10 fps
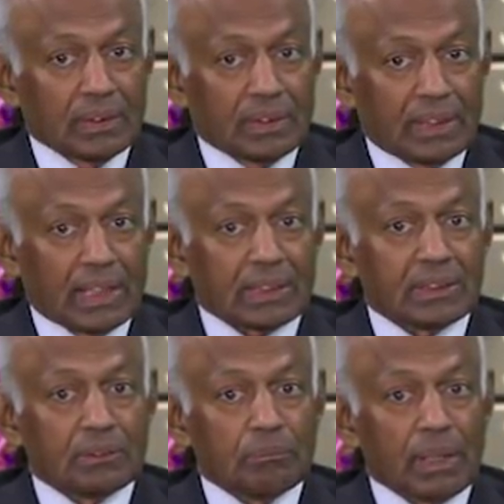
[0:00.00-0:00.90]
that
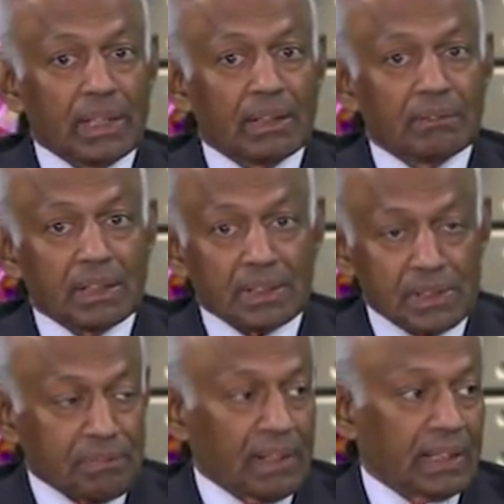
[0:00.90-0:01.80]
many of the
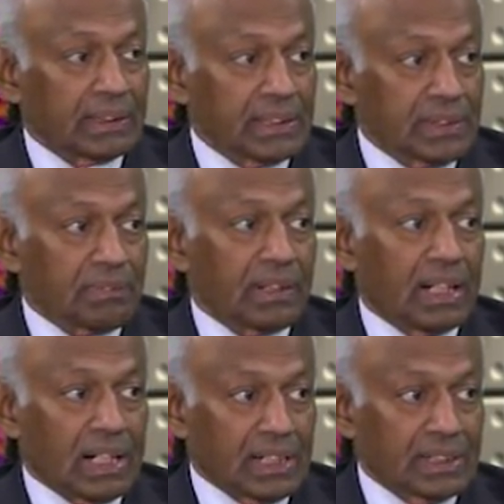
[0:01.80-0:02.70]
risk factors for
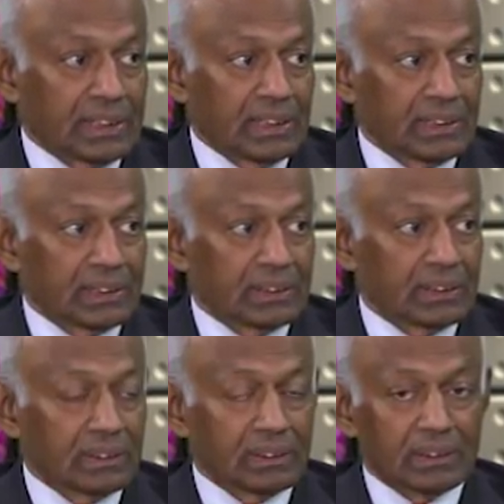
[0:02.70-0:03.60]
heart disease
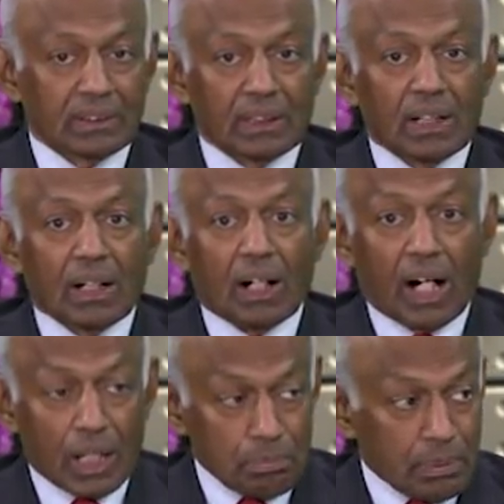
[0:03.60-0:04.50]

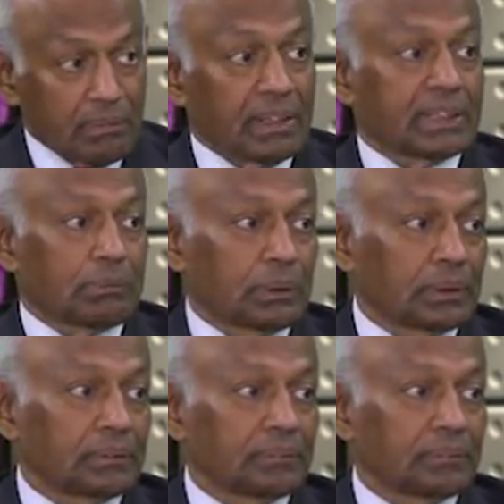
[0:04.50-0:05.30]
are preventable.